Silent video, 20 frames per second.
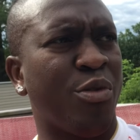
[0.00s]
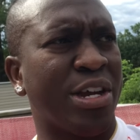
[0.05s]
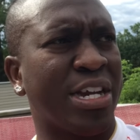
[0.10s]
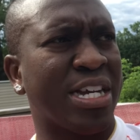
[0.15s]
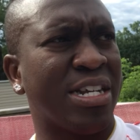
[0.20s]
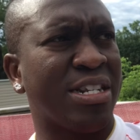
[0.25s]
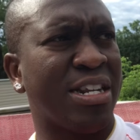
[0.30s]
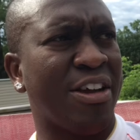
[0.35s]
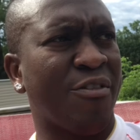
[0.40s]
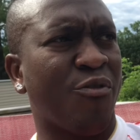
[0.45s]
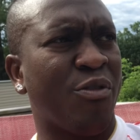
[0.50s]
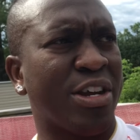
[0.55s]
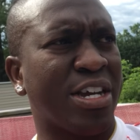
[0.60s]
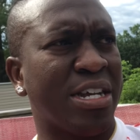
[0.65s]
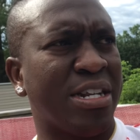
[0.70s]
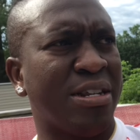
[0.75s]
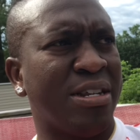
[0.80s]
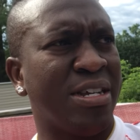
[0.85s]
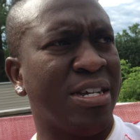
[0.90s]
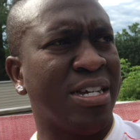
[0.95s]

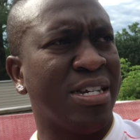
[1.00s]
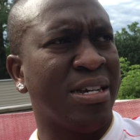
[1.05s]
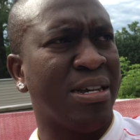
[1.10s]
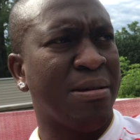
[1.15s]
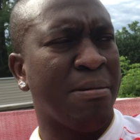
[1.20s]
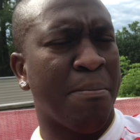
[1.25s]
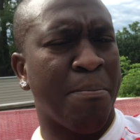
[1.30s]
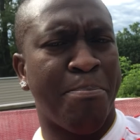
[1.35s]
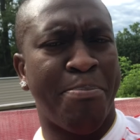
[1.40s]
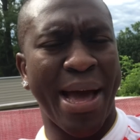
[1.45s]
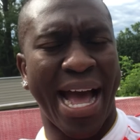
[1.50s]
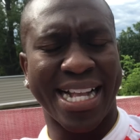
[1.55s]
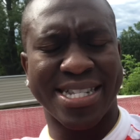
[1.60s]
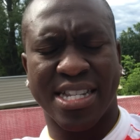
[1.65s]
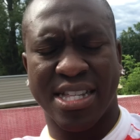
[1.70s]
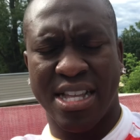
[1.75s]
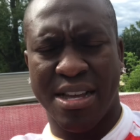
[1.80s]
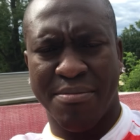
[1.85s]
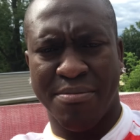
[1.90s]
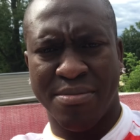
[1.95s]
can bat
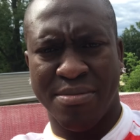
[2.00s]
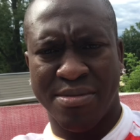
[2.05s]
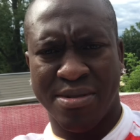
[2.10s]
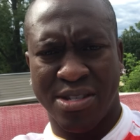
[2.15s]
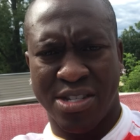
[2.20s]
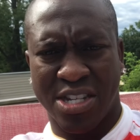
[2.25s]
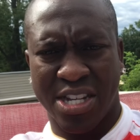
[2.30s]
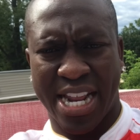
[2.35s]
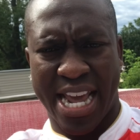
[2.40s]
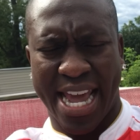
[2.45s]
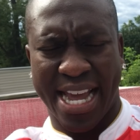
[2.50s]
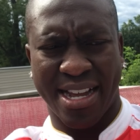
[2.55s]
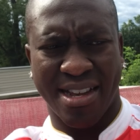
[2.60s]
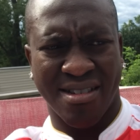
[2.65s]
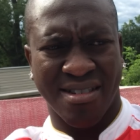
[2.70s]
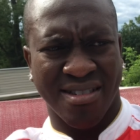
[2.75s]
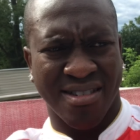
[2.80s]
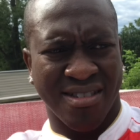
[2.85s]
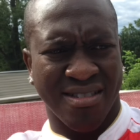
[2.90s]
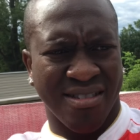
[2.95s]
to them today,
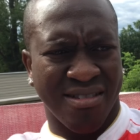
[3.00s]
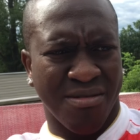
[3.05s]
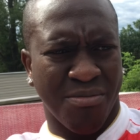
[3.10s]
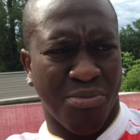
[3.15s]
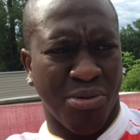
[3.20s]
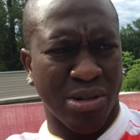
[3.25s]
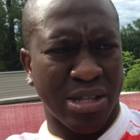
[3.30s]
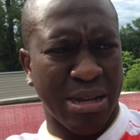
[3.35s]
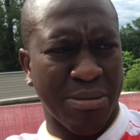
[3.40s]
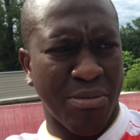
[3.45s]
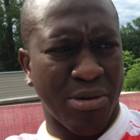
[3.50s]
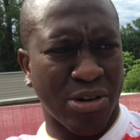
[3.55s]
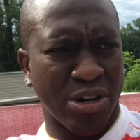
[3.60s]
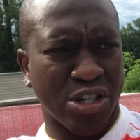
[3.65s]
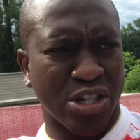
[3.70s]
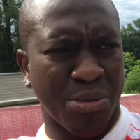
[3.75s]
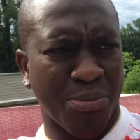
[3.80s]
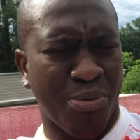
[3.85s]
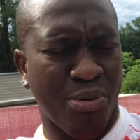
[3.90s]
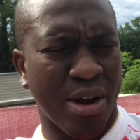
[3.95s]
put them under
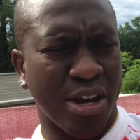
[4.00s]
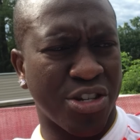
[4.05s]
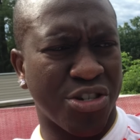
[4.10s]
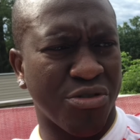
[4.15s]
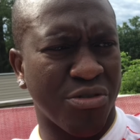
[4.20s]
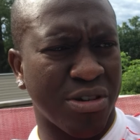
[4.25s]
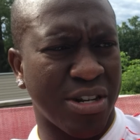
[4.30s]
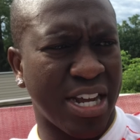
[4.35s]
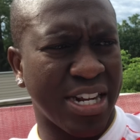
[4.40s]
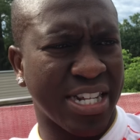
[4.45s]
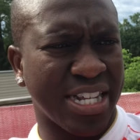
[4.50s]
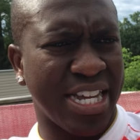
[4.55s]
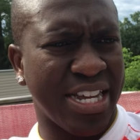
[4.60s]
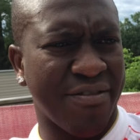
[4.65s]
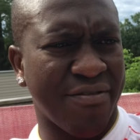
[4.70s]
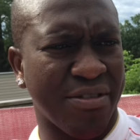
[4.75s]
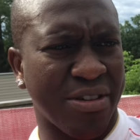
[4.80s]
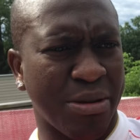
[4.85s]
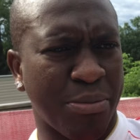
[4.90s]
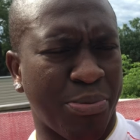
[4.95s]
some pressure and
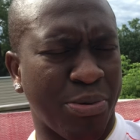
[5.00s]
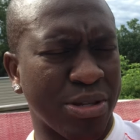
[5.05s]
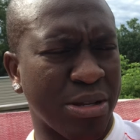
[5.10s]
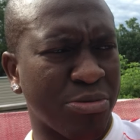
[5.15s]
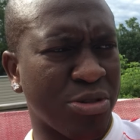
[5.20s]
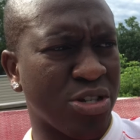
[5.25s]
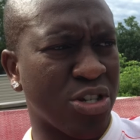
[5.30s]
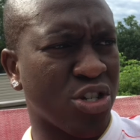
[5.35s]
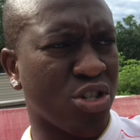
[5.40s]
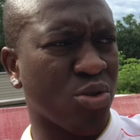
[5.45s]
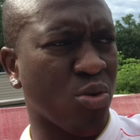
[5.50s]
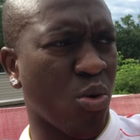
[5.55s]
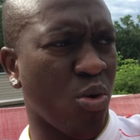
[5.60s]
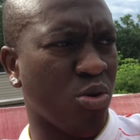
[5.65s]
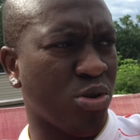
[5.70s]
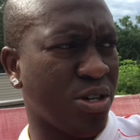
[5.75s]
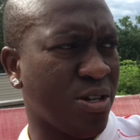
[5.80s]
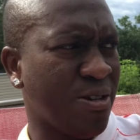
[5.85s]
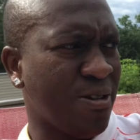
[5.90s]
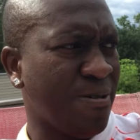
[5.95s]
put them to the
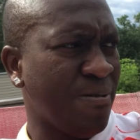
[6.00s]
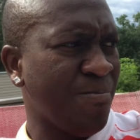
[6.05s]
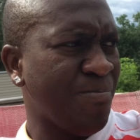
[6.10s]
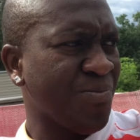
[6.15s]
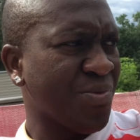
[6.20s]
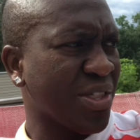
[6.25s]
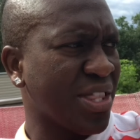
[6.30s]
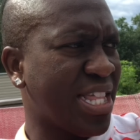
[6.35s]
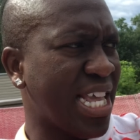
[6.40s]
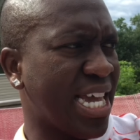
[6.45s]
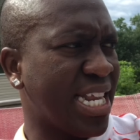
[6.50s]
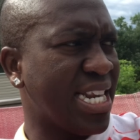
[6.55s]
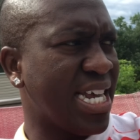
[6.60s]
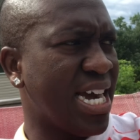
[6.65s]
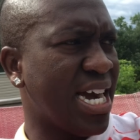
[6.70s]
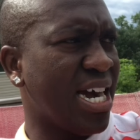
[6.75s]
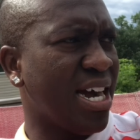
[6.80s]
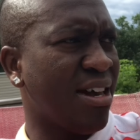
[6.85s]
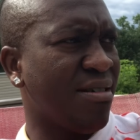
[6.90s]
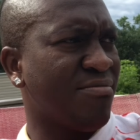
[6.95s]
sword, then
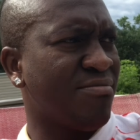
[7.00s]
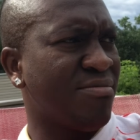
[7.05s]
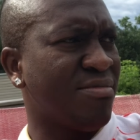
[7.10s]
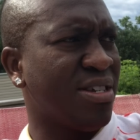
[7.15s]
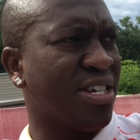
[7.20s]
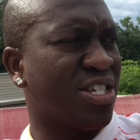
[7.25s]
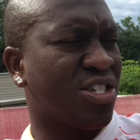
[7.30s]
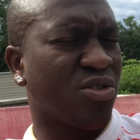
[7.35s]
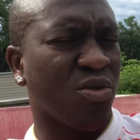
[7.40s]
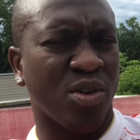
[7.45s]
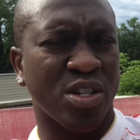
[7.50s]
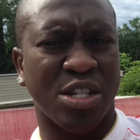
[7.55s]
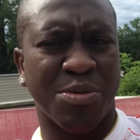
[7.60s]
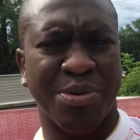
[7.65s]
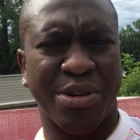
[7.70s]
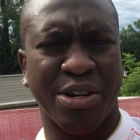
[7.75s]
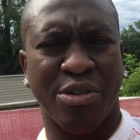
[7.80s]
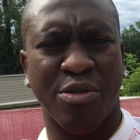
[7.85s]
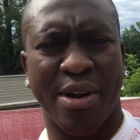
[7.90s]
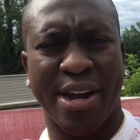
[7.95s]
it's going to
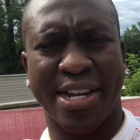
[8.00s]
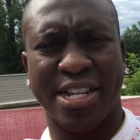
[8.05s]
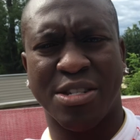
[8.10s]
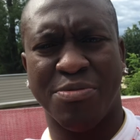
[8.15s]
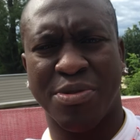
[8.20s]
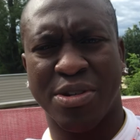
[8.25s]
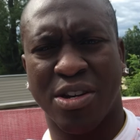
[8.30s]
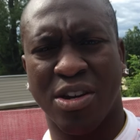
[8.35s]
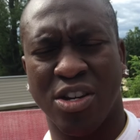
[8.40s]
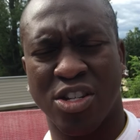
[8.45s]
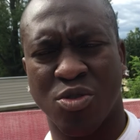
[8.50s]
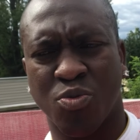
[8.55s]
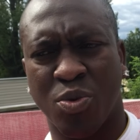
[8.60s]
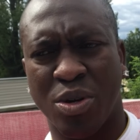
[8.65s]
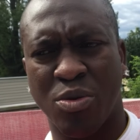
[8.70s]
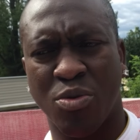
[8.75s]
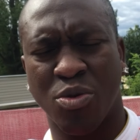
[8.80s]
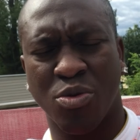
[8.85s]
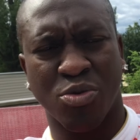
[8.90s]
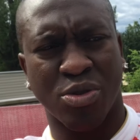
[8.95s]
be great, because
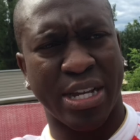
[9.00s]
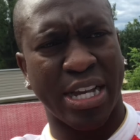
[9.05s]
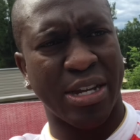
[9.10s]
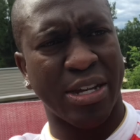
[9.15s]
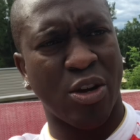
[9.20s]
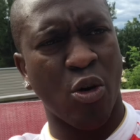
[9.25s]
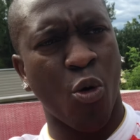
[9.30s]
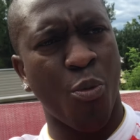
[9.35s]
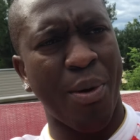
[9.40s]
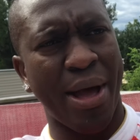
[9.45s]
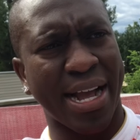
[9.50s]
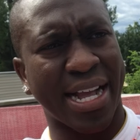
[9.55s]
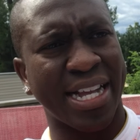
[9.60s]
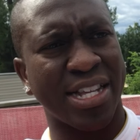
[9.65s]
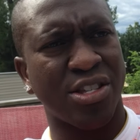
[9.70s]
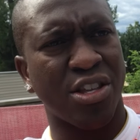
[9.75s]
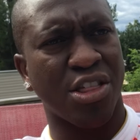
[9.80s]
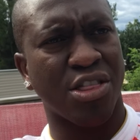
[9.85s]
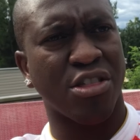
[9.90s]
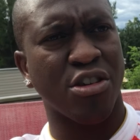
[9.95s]
we will go back
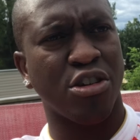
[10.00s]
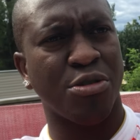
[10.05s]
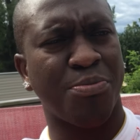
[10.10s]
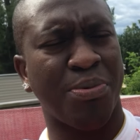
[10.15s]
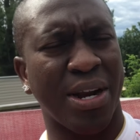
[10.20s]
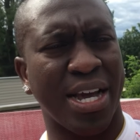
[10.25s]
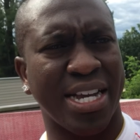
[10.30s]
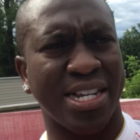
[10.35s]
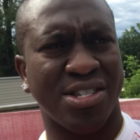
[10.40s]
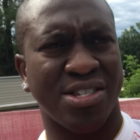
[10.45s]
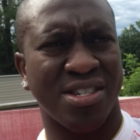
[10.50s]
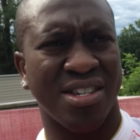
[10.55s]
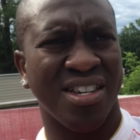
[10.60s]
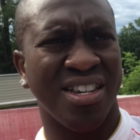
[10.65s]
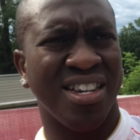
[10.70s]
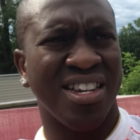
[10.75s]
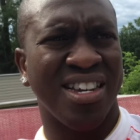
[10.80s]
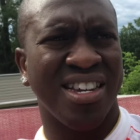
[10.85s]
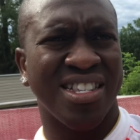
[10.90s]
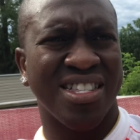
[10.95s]
into third place.
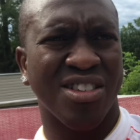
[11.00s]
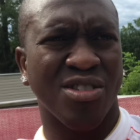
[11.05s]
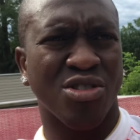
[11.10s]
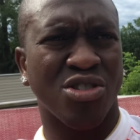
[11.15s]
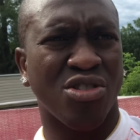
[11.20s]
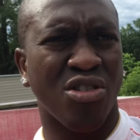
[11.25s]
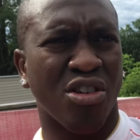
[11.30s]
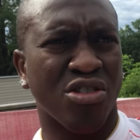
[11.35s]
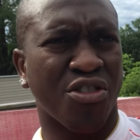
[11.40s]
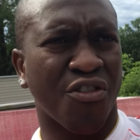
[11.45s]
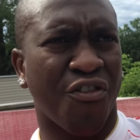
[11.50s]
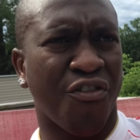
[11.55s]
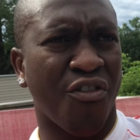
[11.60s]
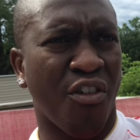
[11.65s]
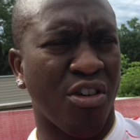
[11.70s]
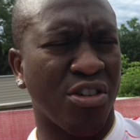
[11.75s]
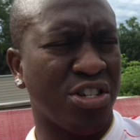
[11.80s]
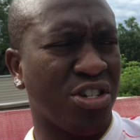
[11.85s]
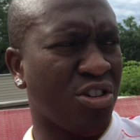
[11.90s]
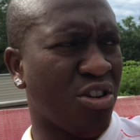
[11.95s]
They'll start to
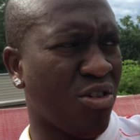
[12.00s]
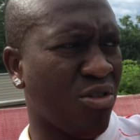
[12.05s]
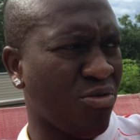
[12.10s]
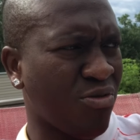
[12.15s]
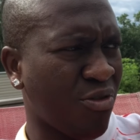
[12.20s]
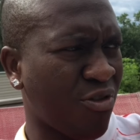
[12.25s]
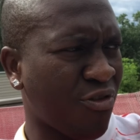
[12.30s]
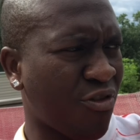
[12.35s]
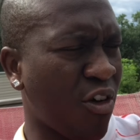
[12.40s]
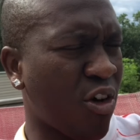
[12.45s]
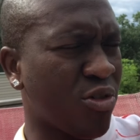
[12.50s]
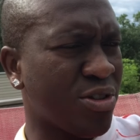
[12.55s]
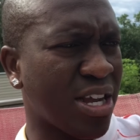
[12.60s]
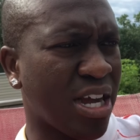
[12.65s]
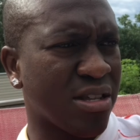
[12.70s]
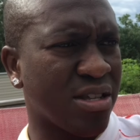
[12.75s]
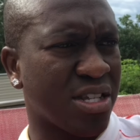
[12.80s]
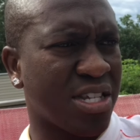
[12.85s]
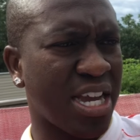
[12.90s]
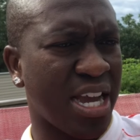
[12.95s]
fall
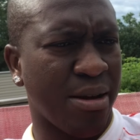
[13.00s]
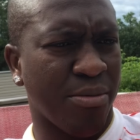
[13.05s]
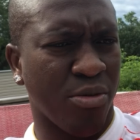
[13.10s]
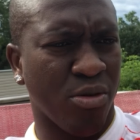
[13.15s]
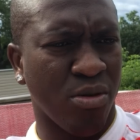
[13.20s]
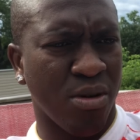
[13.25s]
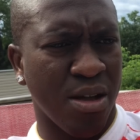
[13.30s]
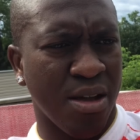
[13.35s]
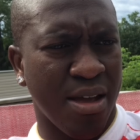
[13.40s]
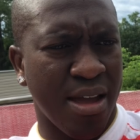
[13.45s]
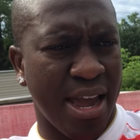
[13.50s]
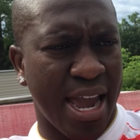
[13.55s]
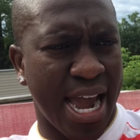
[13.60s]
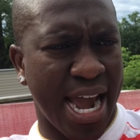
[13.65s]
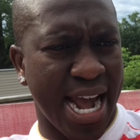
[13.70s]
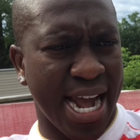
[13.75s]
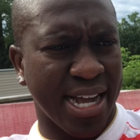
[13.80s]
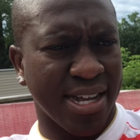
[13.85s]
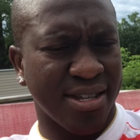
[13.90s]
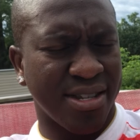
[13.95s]
down the table,
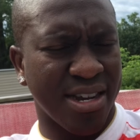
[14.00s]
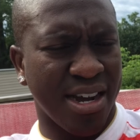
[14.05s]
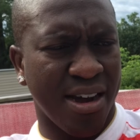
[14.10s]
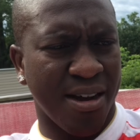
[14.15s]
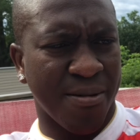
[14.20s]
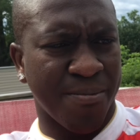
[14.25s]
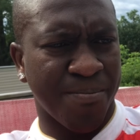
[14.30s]
and